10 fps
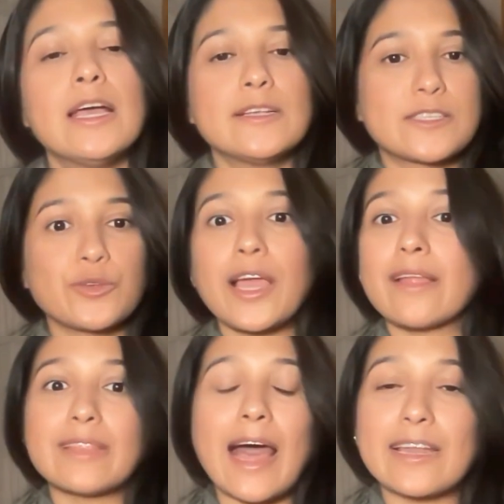So yeah,
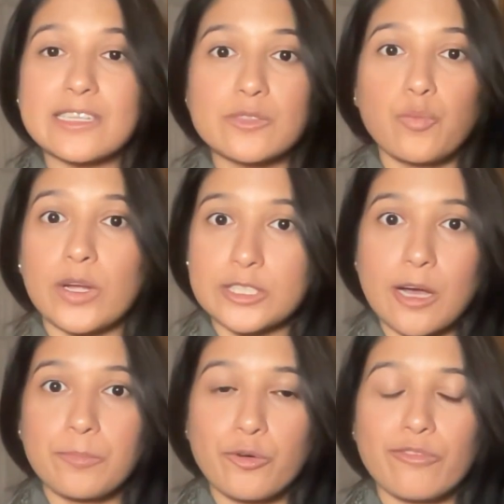that is what a
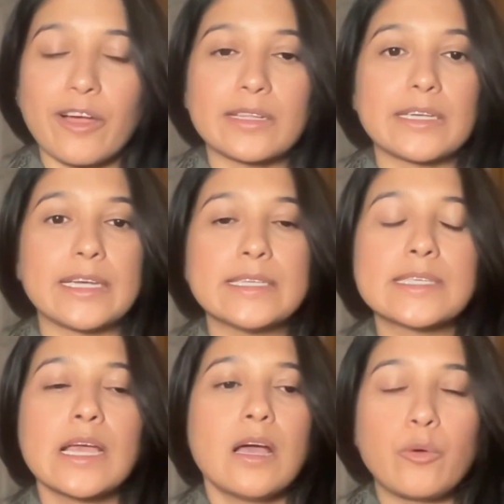profile is.
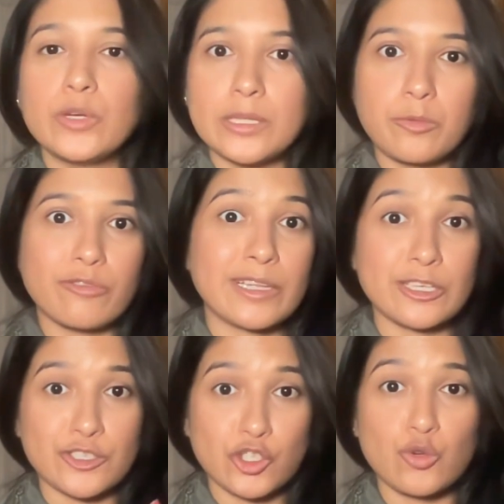Within profile,
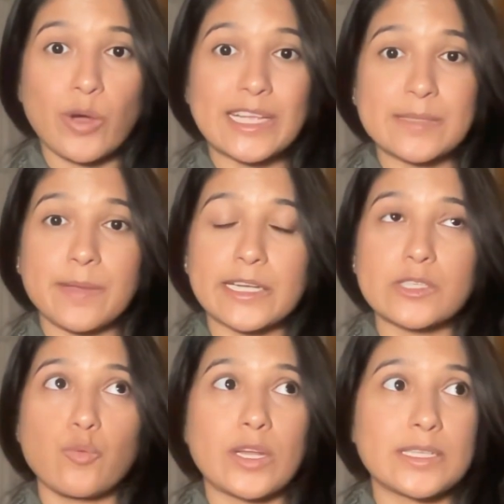there's two aspects.
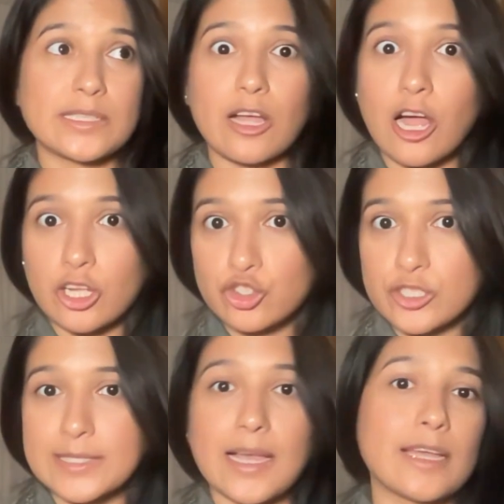One is the
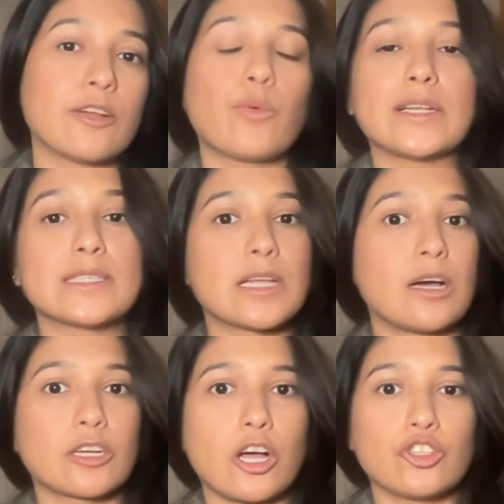conscious side and one is the
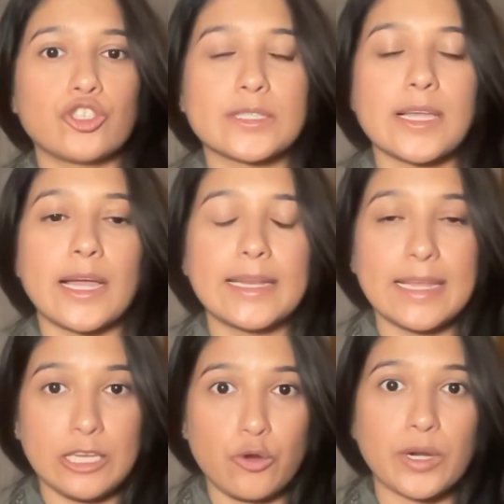unconscious side.
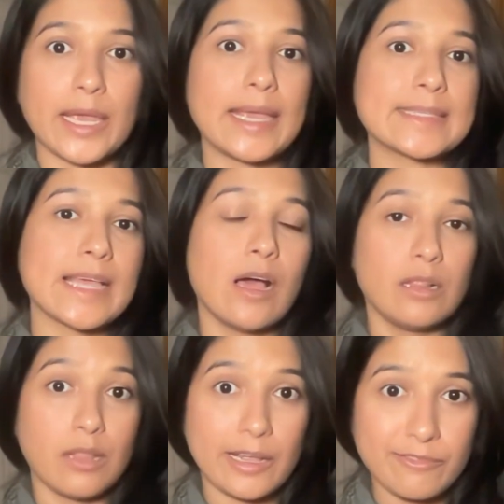In your case,
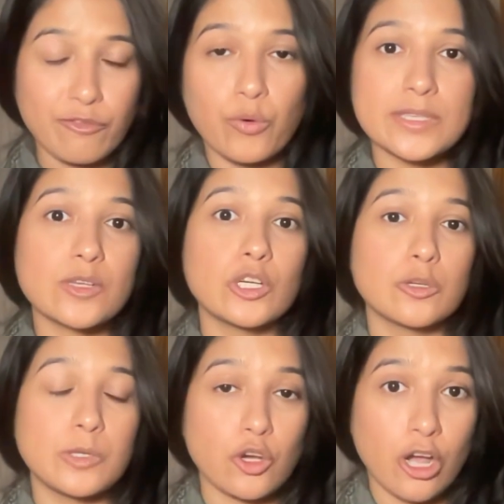line 4 is going
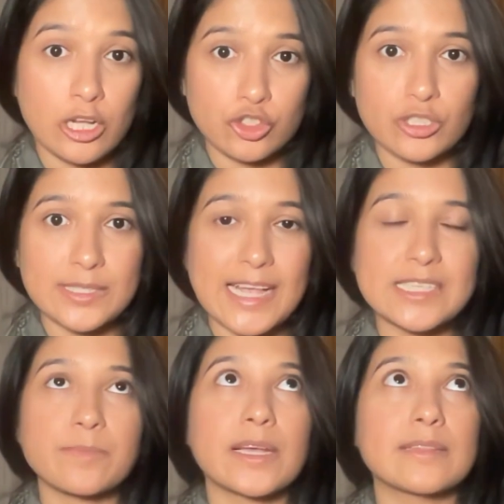to be your conscious
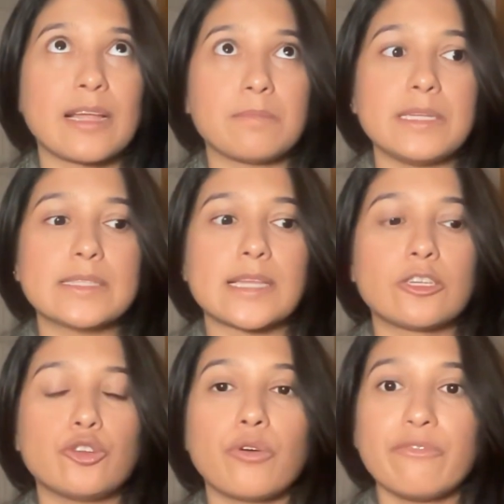aspect. That means
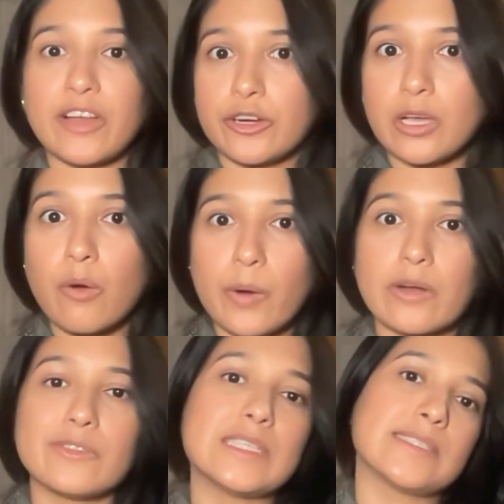that you're very aware
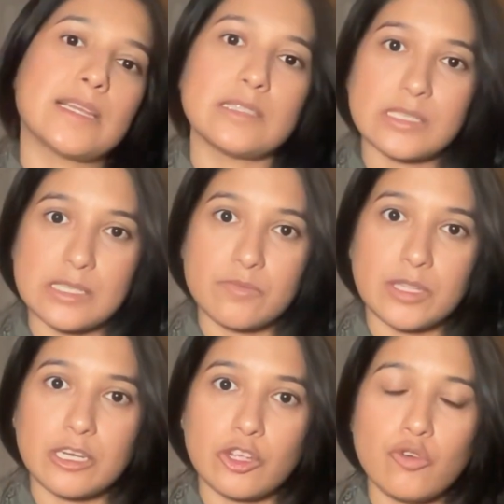of these tendencies
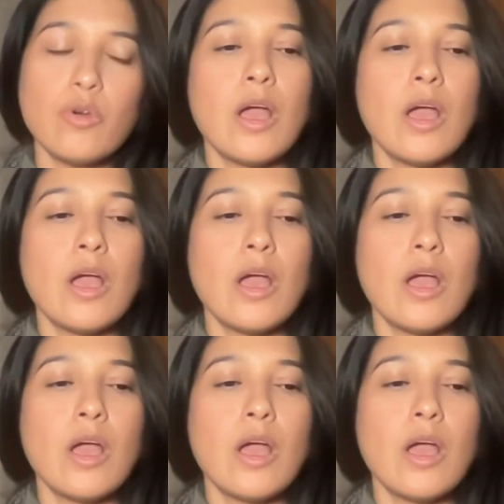within you.